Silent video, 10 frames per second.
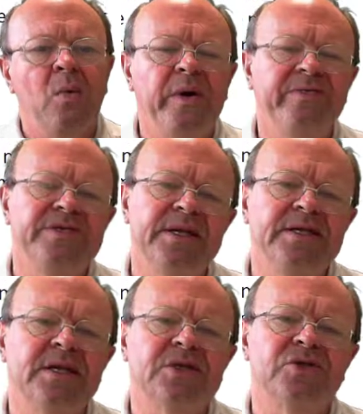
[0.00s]
We have
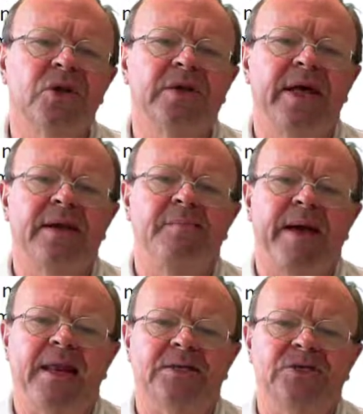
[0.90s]
seen the consolidated
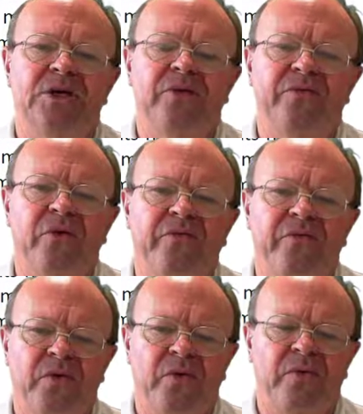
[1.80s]
balance sheet of your
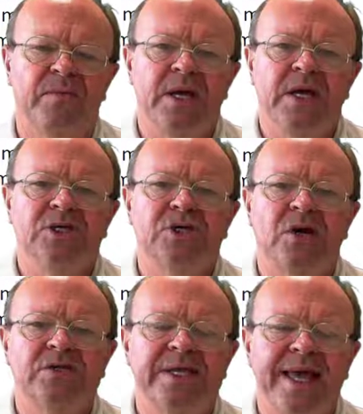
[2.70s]
firm
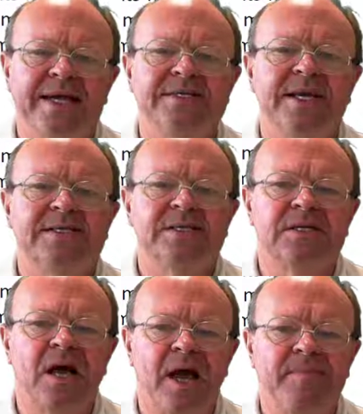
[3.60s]
shows the
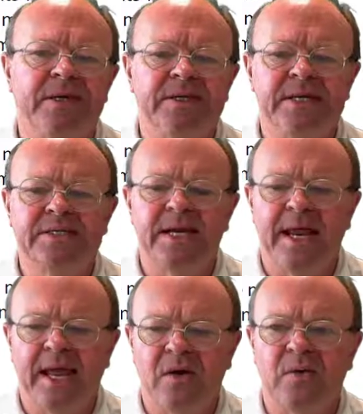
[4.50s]
assets, liabilities
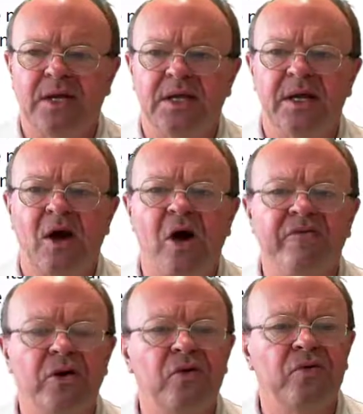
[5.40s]
and equity
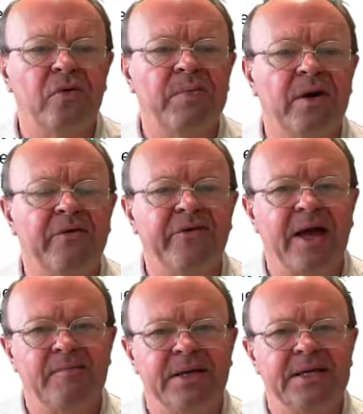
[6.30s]
of a group of
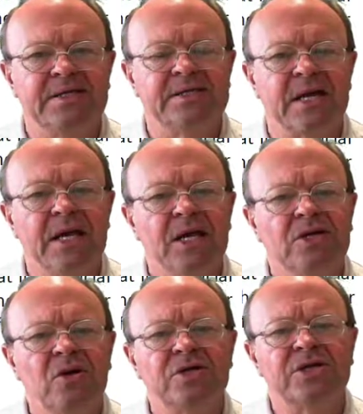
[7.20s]
companies,
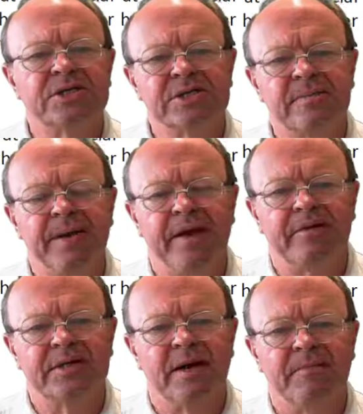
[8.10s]
not just the
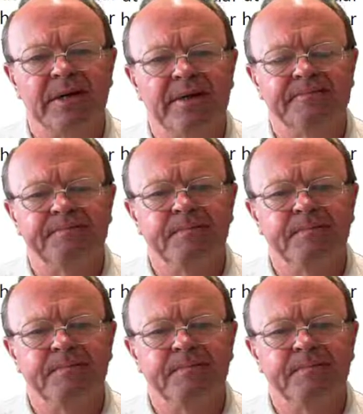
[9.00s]
parent company.